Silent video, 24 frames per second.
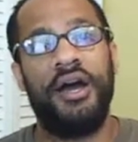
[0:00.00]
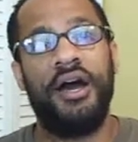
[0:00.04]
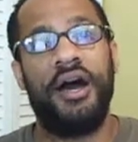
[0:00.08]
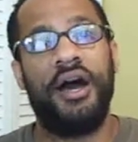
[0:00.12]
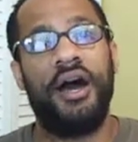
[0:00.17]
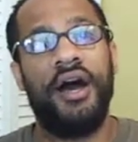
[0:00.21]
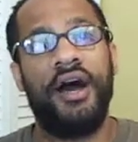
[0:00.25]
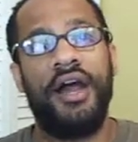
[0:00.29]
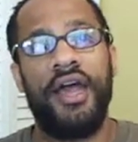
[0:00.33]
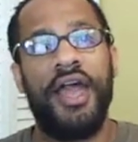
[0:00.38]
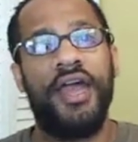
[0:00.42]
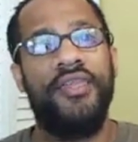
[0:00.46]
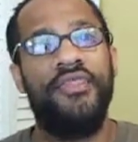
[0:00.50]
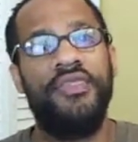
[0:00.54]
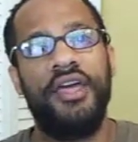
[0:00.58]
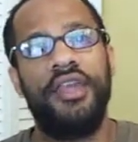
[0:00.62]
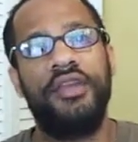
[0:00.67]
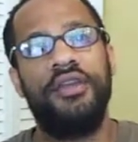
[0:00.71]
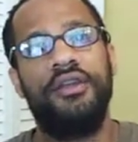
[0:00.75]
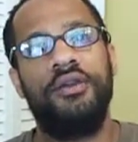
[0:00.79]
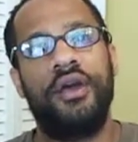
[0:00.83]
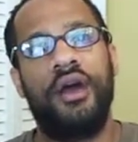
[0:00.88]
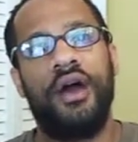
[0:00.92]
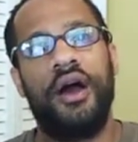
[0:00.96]
And
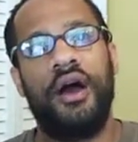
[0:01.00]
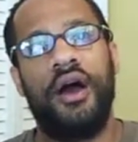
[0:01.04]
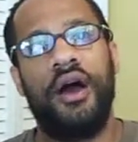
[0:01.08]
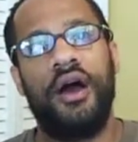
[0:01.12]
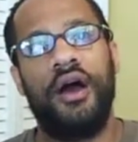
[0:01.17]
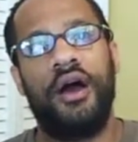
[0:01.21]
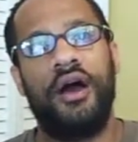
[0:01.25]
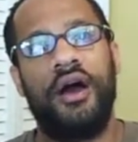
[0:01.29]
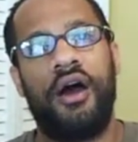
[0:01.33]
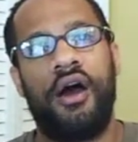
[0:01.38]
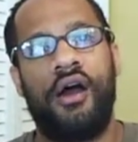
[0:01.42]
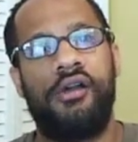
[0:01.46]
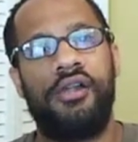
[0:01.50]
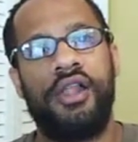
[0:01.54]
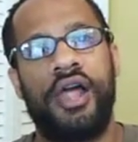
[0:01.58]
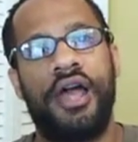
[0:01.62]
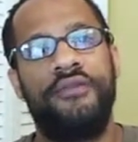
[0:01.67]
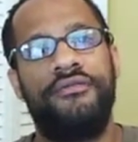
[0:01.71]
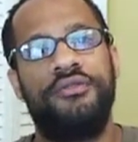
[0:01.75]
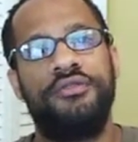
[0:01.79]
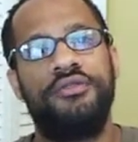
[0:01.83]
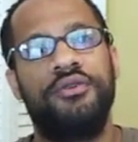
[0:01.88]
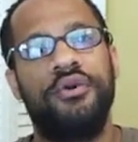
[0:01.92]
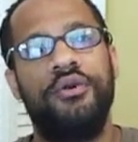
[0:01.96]
then our
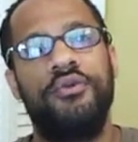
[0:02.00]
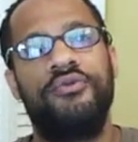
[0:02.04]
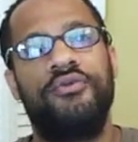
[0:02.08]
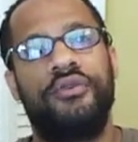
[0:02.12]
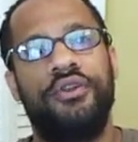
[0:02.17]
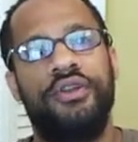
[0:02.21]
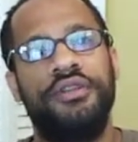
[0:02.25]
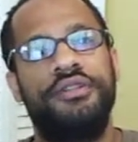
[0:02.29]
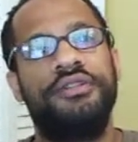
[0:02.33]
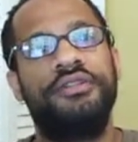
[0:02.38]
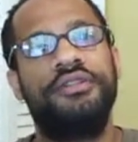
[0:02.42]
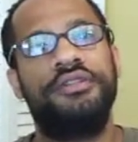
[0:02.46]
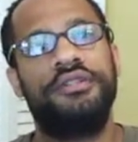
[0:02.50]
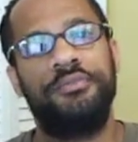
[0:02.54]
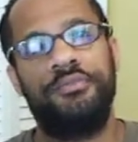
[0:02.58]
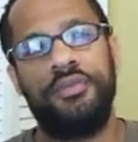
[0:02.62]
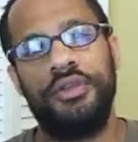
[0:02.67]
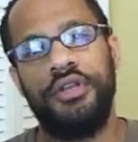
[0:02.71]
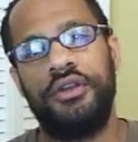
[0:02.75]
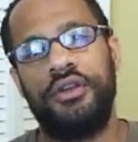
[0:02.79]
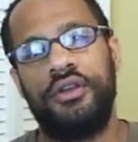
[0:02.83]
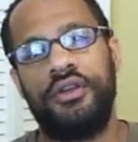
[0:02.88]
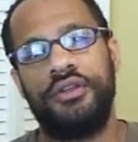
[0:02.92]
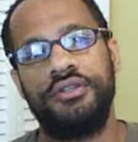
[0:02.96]
life is over. It
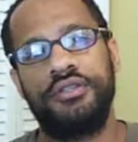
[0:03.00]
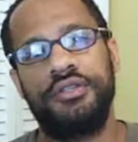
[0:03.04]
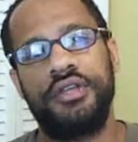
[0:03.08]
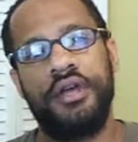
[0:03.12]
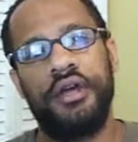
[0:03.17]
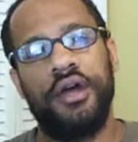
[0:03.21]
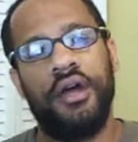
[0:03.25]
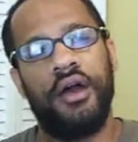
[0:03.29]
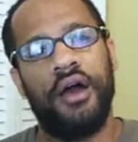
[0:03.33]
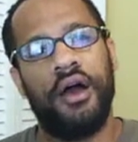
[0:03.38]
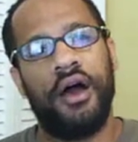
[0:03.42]
disappears.